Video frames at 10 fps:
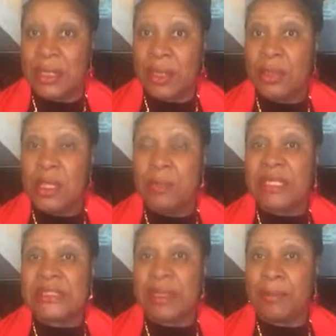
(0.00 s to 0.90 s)
There are going to
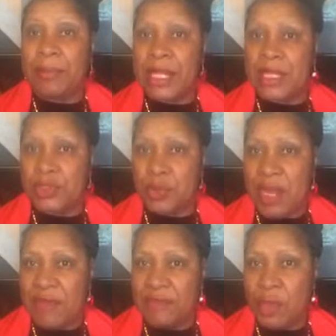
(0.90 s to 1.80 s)
be some things you
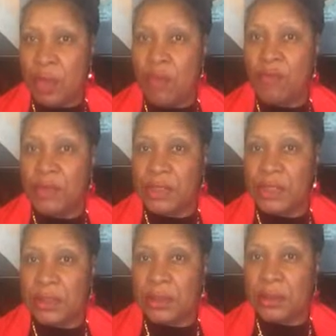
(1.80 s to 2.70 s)
have to
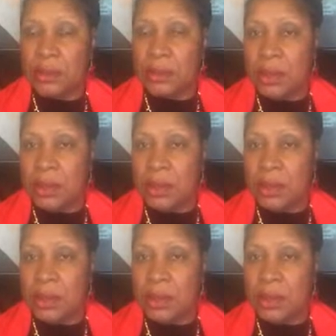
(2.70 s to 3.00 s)
overlook.